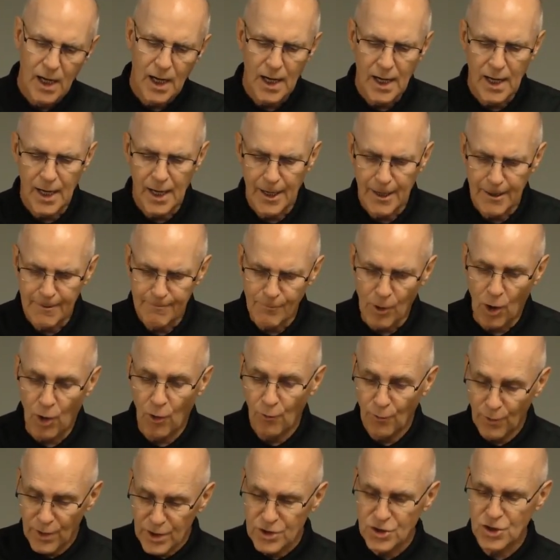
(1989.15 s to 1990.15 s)

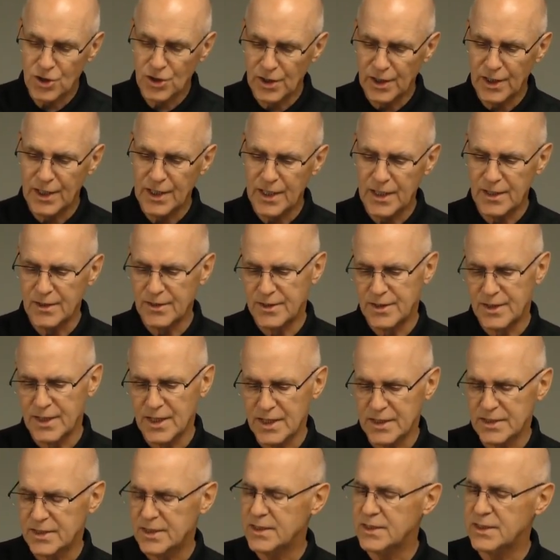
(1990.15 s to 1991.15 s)
Originally,
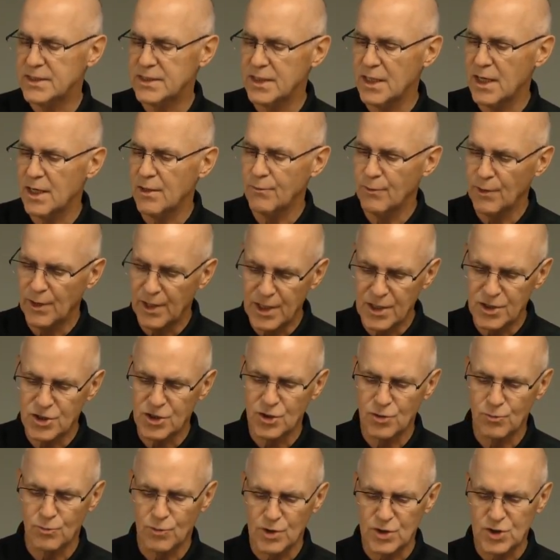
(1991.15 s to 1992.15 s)
this
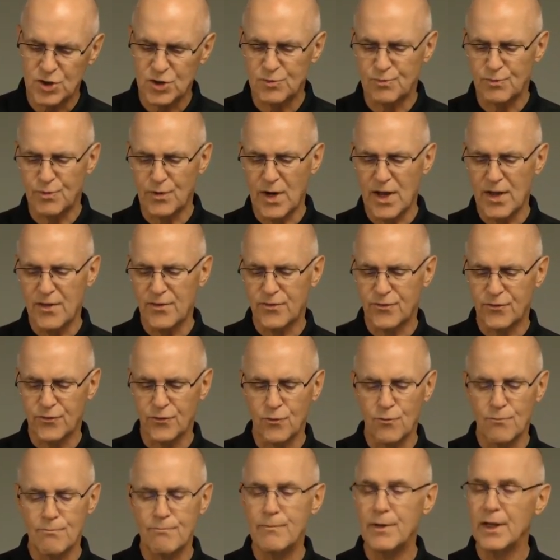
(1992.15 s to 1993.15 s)
religion was spread
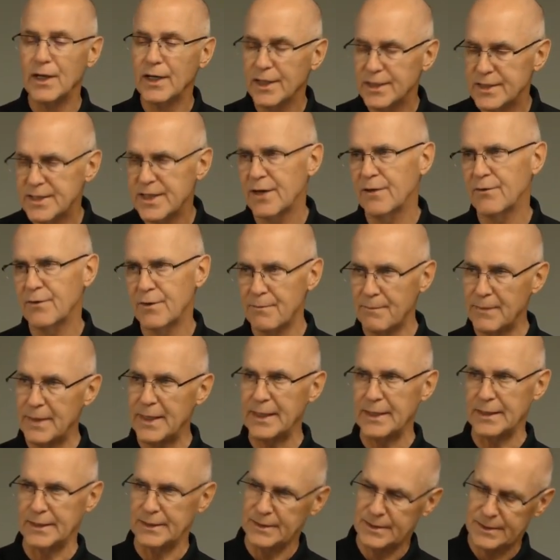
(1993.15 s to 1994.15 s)
through military
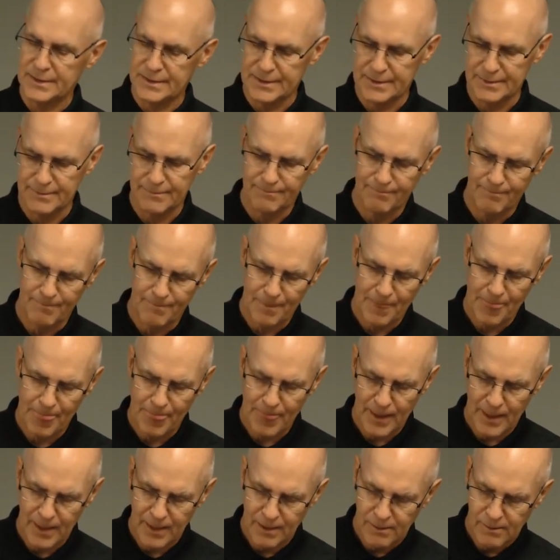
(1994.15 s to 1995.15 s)
means.
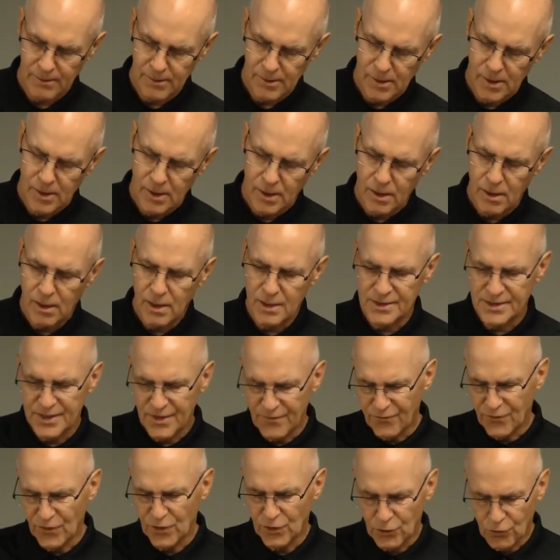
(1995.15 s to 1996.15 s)

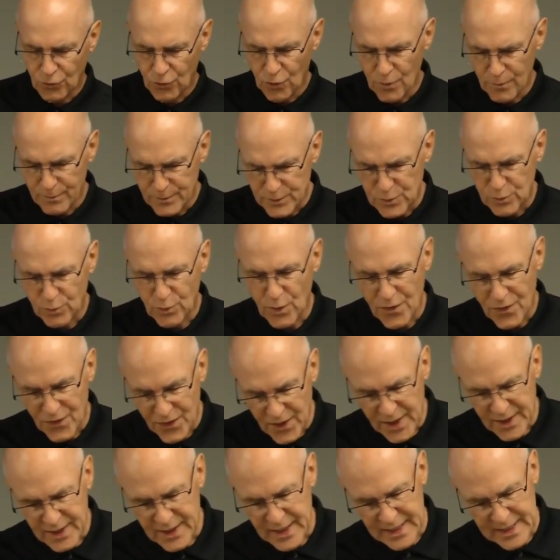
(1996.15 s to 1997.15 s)
Different groups
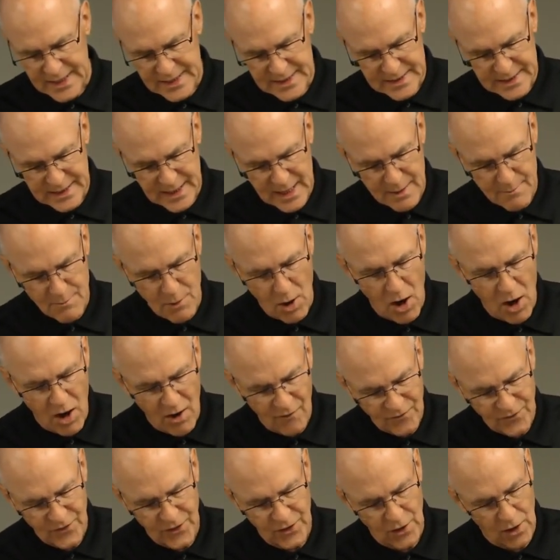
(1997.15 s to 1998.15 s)
within Islam
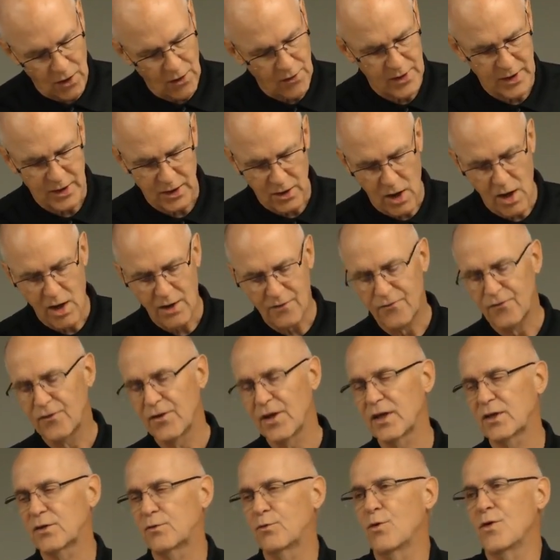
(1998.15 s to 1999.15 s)
often are in
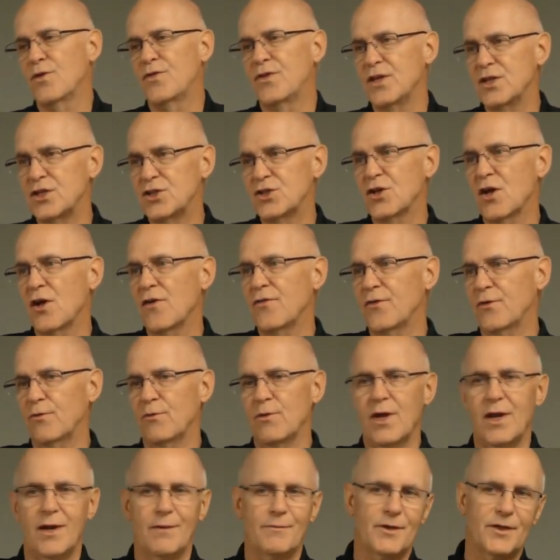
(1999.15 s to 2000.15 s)
conflict with each other.
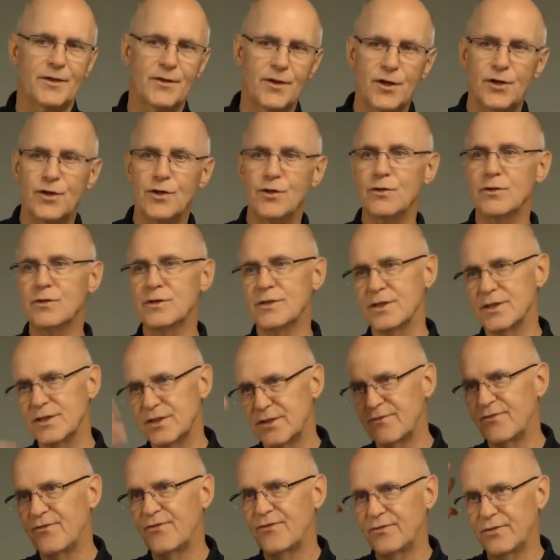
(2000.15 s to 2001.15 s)
Well, I mean, the news
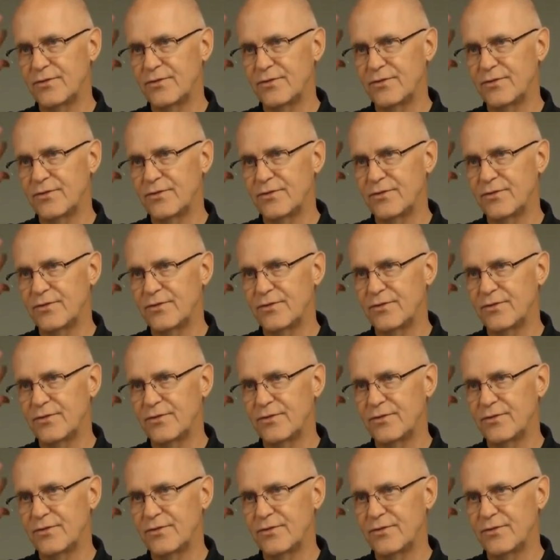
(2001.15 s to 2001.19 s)
is,